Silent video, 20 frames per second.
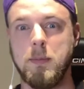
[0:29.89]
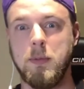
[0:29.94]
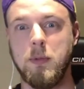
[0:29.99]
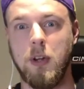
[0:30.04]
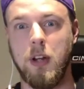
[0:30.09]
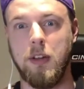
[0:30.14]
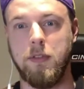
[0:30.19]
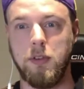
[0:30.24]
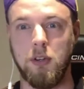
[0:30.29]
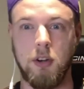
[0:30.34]

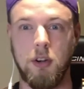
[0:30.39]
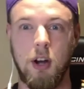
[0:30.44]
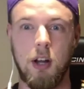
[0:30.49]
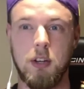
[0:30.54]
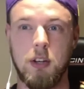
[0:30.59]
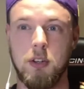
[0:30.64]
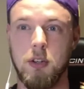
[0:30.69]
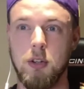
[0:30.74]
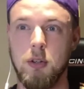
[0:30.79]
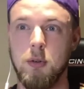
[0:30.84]
If you're
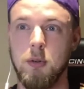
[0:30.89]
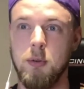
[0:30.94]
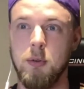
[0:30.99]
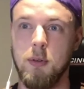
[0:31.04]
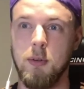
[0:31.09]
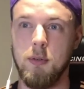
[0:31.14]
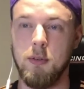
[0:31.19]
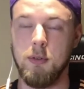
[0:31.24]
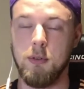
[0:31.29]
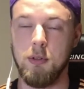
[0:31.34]
not new,
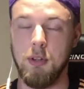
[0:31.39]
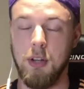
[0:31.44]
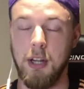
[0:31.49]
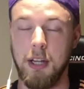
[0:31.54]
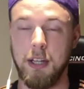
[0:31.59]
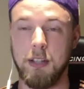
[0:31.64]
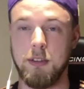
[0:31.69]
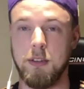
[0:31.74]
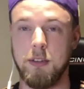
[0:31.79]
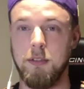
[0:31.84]

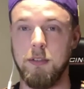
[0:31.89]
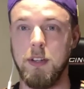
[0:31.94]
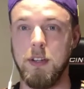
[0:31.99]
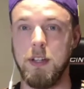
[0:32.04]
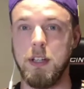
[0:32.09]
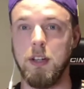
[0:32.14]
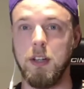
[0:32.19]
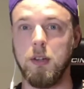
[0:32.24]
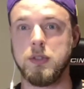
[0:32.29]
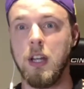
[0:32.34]
like the
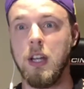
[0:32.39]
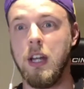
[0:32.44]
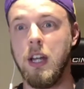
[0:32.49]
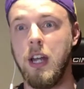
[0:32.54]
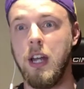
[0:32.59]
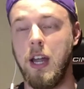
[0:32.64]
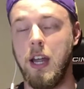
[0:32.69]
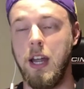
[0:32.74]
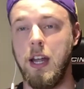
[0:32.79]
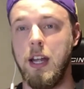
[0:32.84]
videos
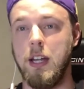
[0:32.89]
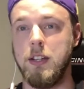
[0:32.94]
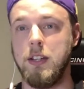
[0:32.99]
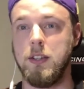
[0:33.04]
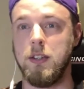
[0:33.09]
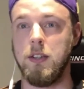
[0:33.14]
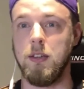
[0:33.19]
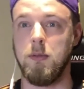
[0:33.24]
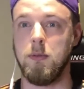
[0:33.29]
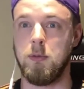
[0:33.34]

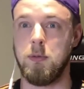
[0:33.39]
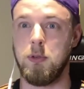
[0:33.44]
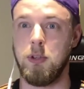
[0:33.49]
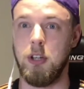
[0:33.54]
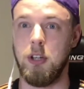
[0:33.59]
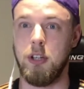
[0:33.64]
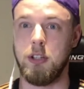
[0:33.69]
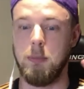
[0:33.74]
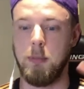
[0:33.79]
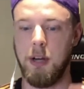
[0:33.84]
and
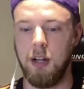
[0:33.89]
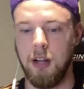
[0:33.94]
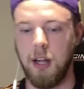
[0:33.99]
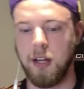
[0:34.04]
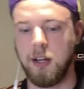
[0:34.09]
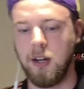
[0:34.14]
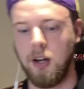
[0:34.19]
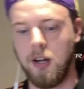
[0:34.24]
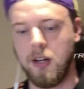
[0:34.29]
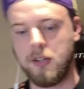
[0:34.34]
click the bell
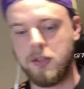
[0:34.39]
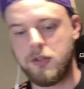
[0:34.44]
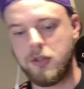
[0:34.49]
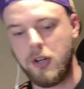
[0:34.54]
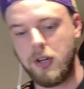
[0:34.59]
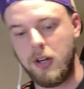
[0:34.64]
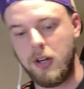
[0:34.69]
icon